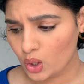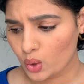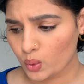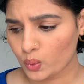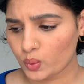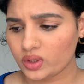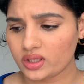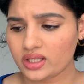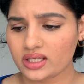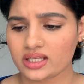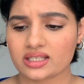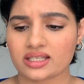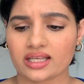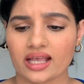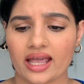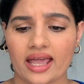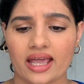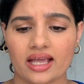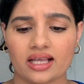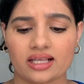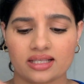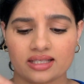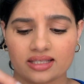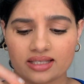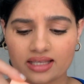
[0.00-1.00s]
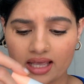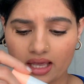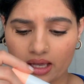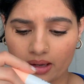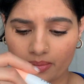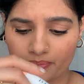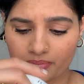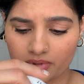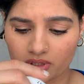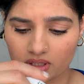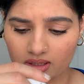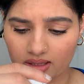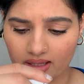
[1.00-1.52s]
with this,
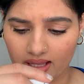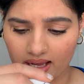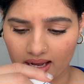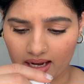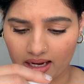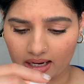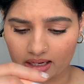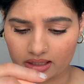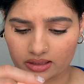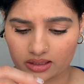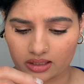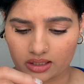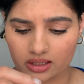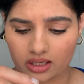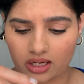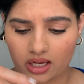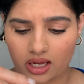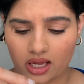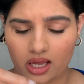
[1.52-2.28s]
except that